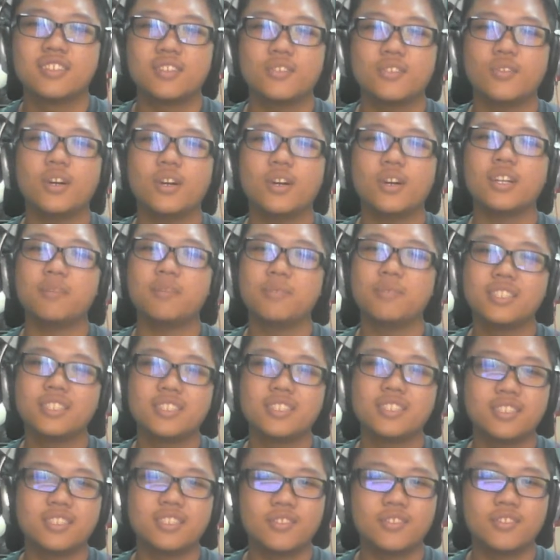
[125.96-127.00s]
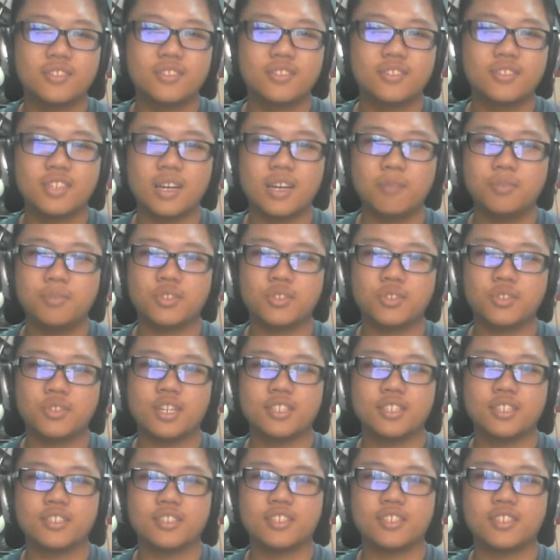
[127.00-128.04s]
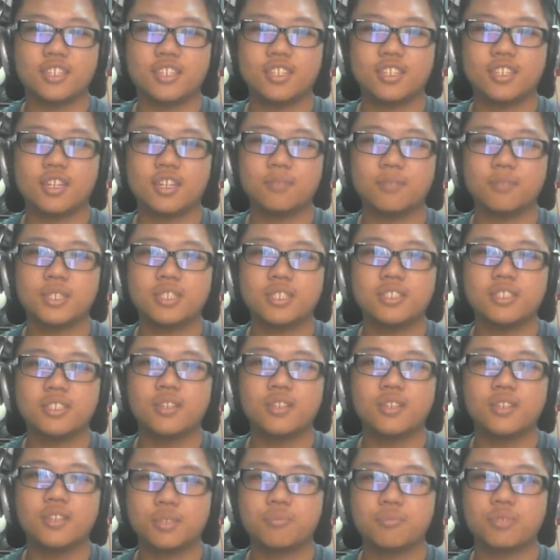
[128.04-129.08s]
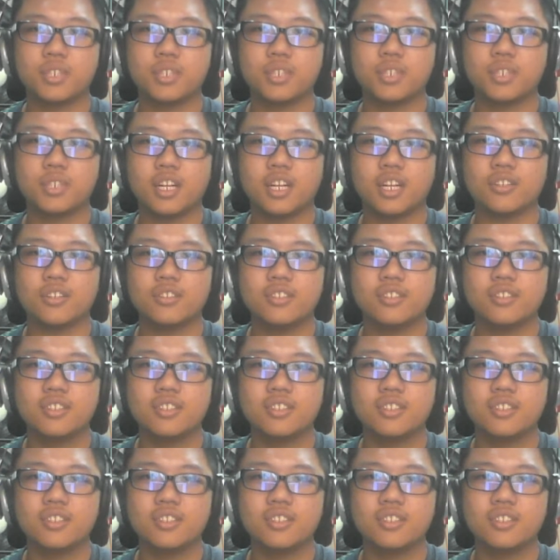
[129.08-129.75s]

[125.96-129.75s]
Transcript: Well, I mean, the episode hasn't started yet, but it was pretty loud.